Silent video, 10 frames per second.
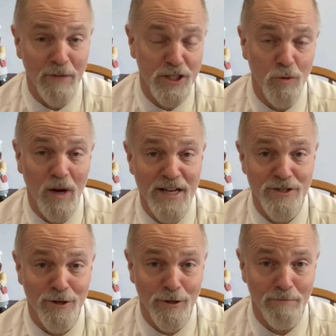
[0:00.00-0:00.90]
much
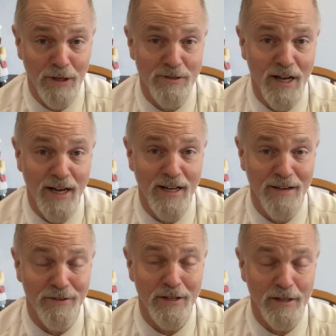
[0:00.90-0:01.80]
wiser Bowtie
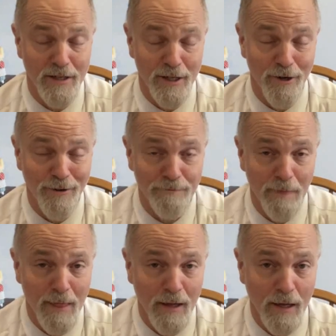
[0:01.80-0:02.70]
David here.
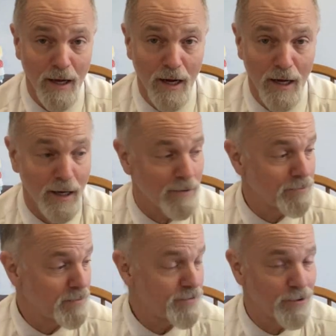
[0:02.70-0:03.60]

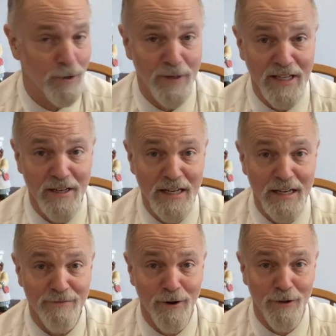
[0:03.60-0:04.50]
Uh, before we get
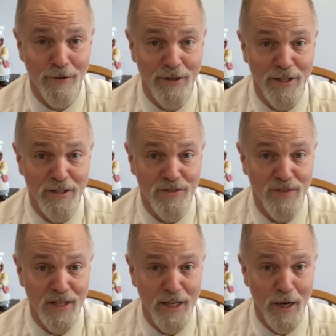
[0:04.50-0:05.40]
any farther into this
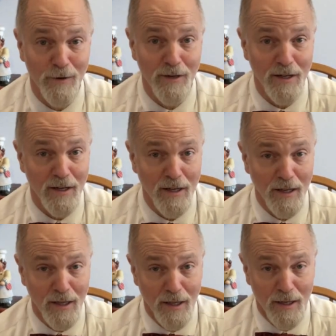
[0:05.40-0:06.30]
video,
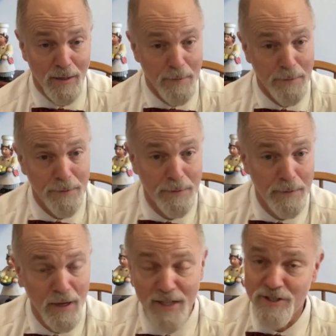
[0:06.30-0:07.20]

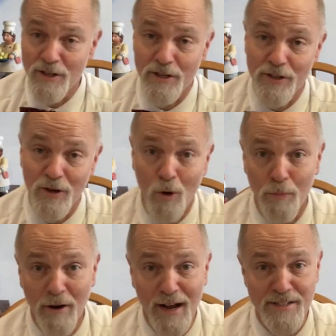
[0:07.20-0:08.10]
I started the
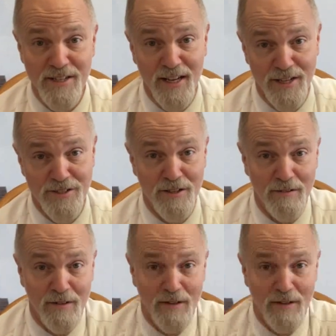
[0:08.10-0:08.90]
whole process